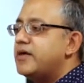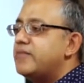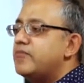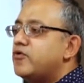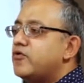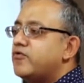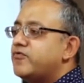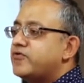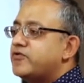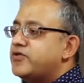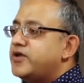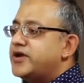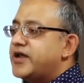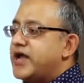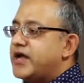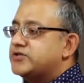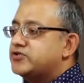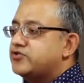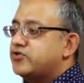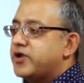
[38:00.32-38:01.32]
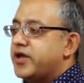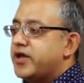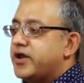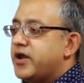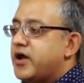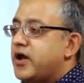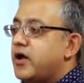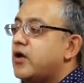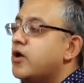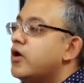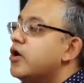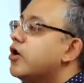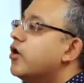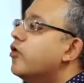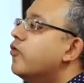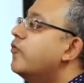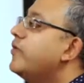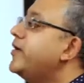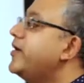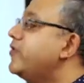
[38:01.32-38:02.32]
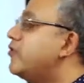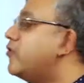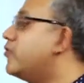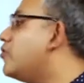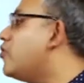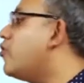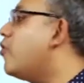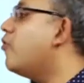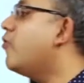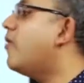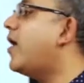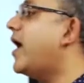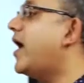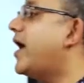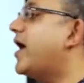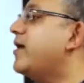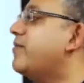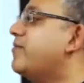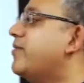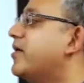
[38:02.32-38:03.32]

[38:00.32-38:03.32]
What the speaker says: they moved to the Tanjore area. We don't know why,